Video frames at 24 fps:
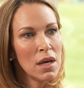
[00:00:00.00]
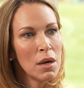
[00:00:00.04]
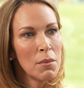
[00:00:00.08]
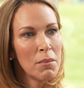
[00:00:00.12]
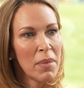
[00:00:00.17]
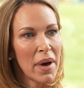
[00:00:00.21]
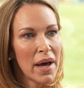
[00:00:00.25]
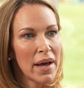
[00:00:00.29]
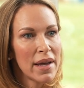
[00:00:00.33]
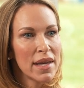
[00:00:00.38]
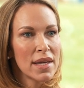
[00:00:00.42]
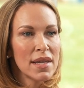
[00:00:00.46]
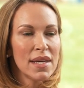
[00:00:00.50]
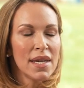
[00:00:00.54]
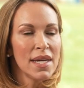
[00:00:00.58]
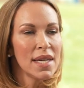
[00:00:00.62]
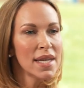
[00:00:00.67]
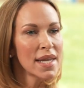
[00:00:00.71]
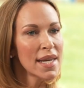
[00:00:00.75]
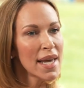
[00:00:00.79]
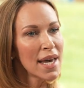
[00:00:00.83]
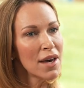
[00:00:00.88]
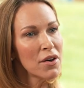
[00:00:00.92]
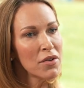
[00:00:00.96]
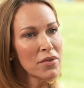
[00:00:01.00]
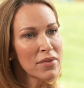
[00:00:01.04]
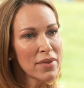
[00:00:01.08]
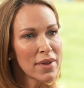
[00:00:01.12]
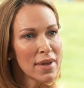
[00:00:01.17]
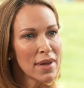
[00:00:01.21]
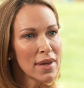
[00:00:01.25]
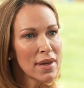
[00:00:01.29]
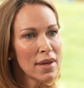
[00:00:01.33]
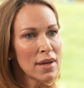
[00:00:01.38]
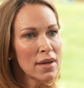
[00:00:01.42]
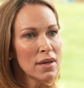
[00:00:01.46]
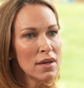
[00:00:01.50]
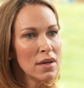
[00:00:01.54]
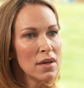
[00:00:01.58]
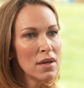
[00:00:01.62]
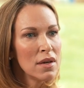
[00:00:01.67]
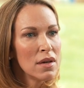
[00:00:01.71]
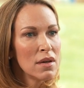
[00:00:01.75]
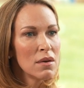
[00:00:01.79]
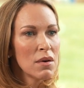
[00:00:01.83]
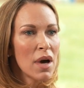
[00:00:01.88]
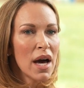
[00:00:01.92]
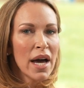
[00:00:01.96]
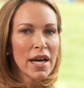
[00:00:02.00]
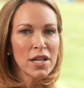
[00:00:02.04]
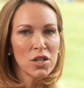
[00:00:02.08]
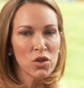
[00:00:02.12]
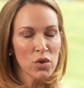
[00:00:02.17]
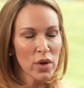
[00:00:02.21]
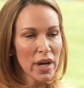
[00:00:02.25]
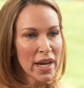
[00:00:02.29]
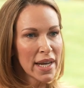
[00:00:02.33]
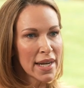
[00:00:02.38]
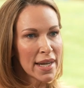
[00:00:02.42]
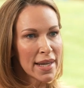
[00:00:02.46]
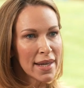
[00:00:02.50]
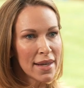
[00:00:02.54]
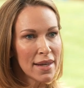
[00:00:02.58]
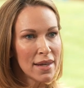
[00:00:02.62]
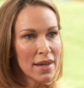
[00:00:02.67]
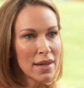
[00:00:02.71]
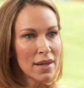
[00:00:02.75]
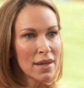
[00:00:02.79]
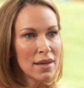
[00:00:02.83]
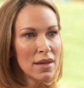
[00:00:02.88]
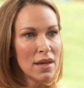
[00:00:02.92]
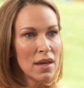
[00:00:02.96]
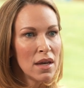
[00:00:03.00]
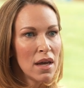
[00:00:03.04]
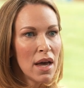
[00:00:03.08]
by eating healthy, hydrating,